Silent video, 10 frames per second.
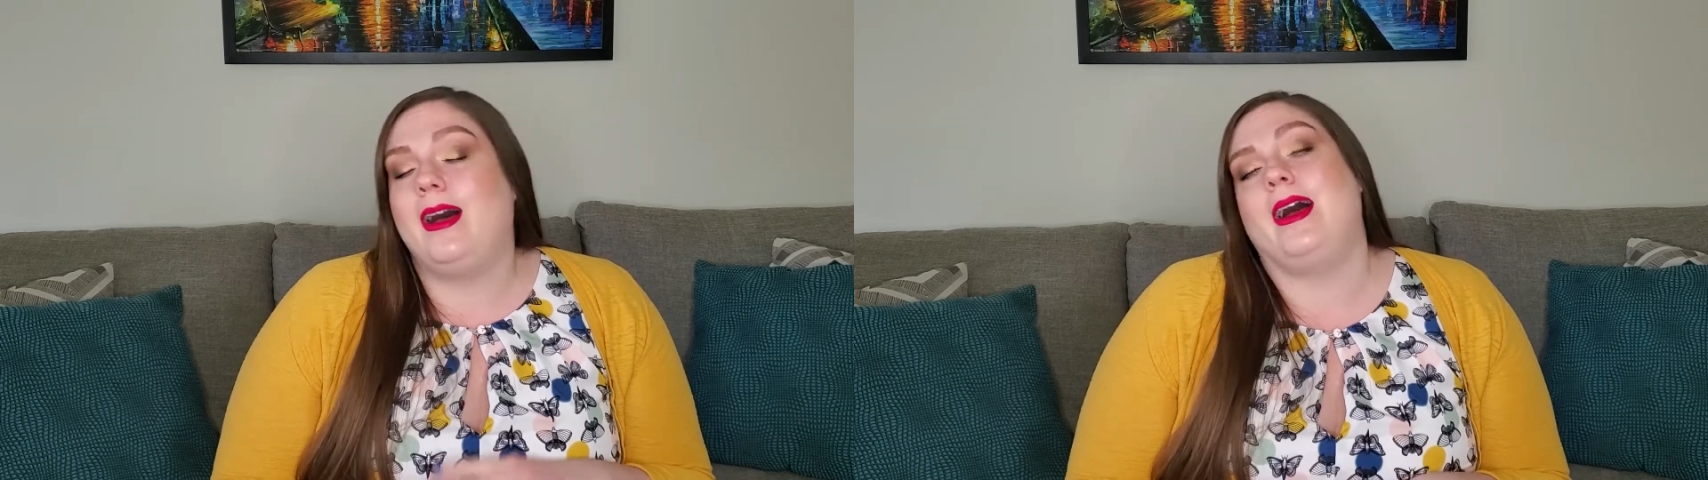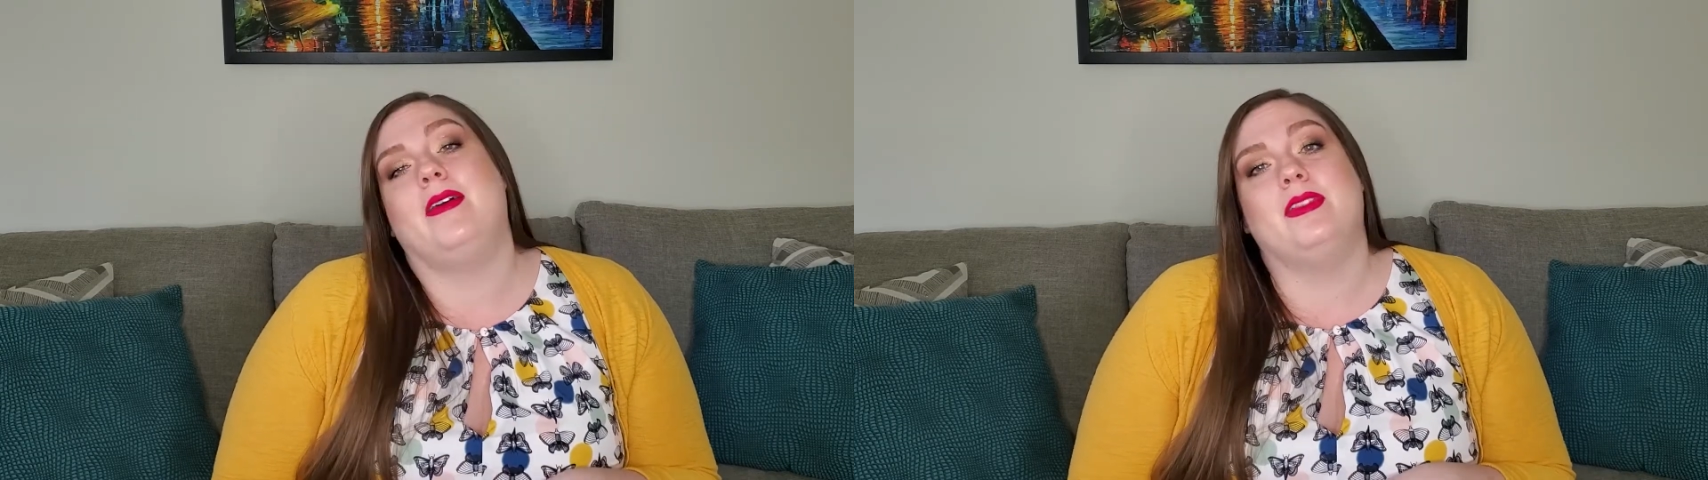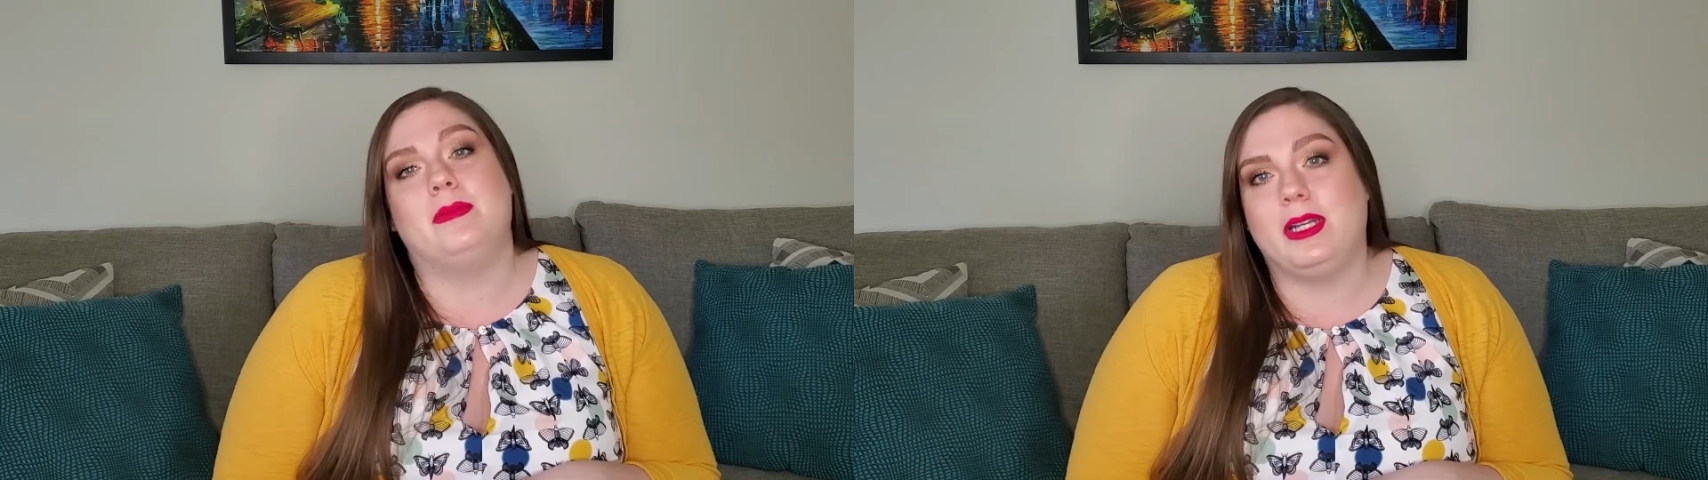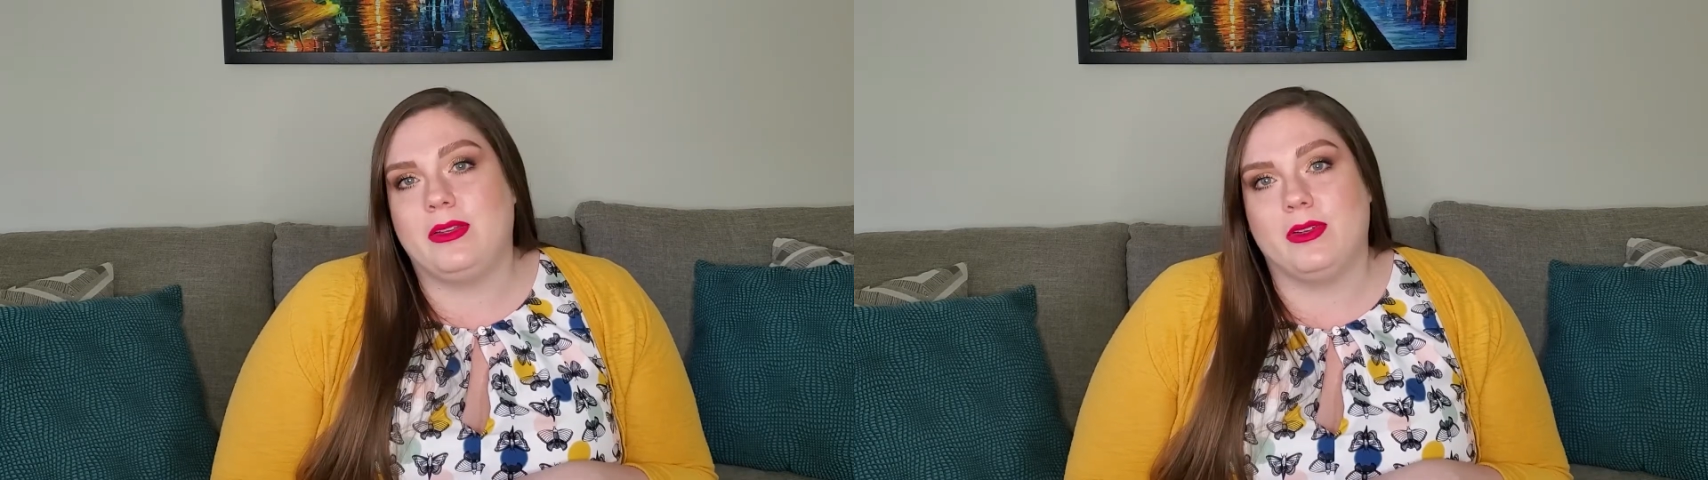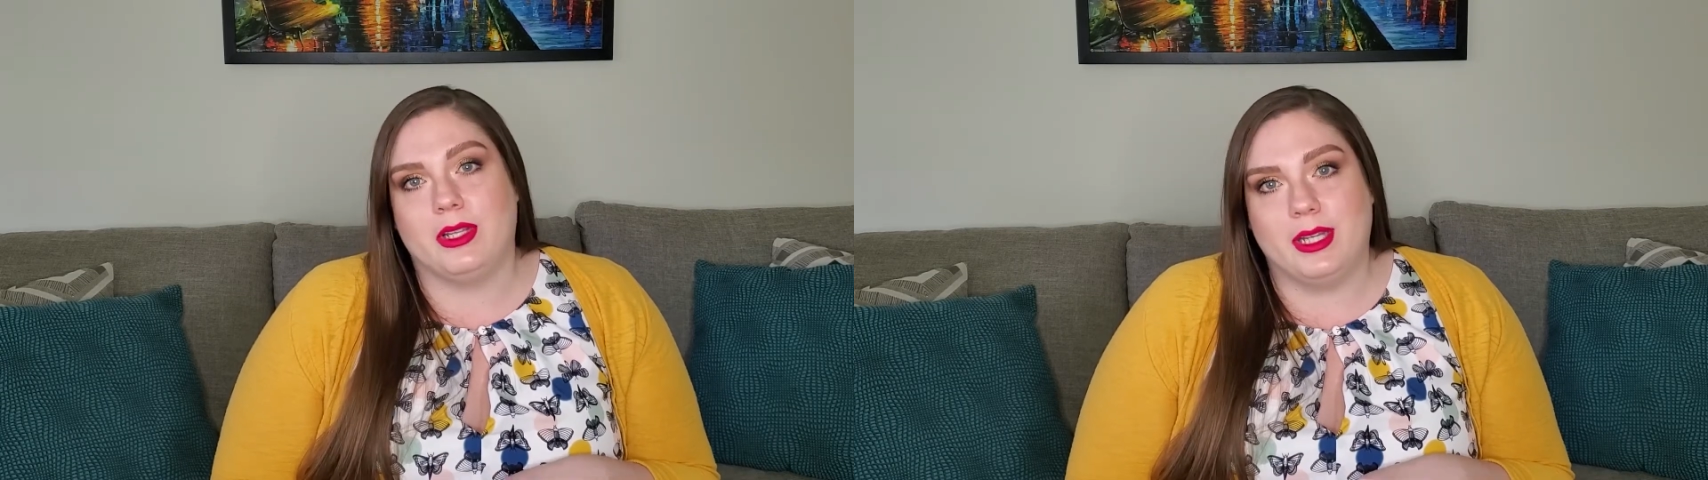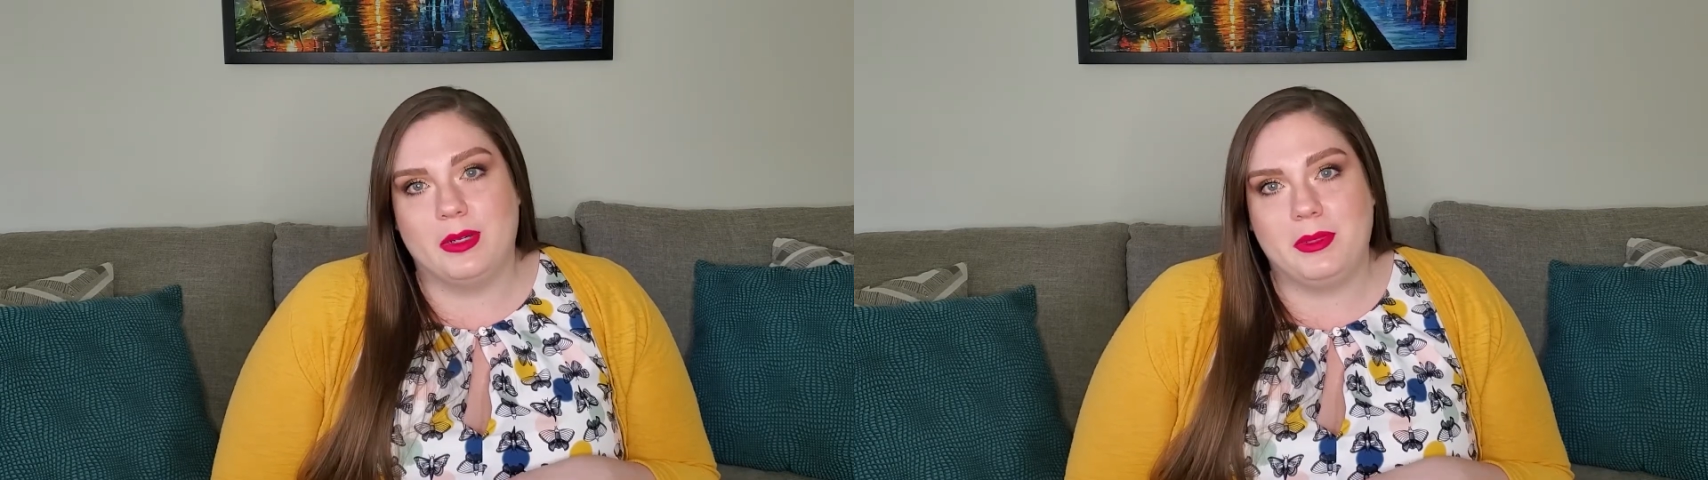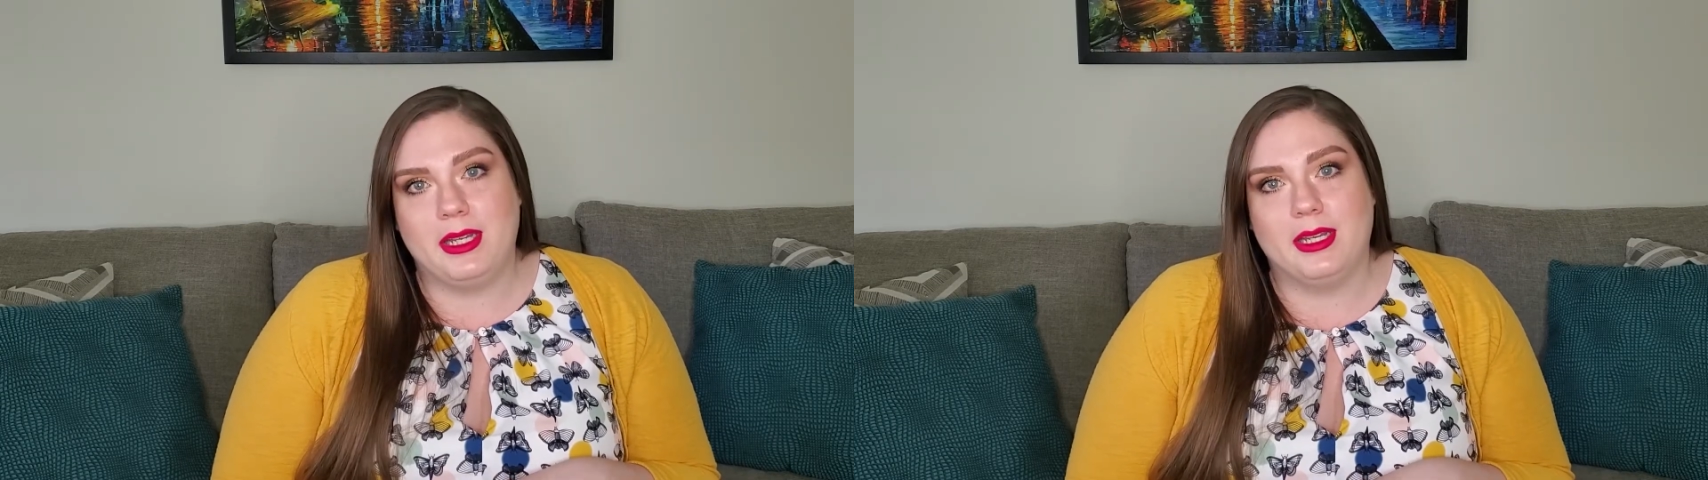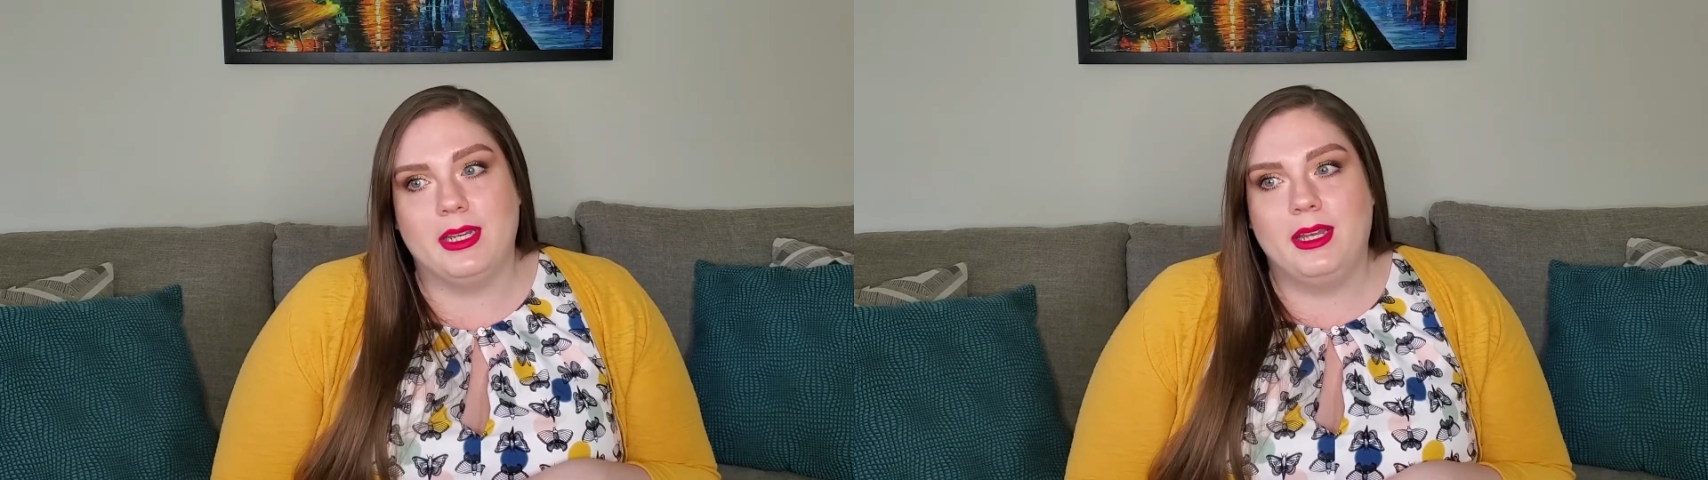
have the money for therapy.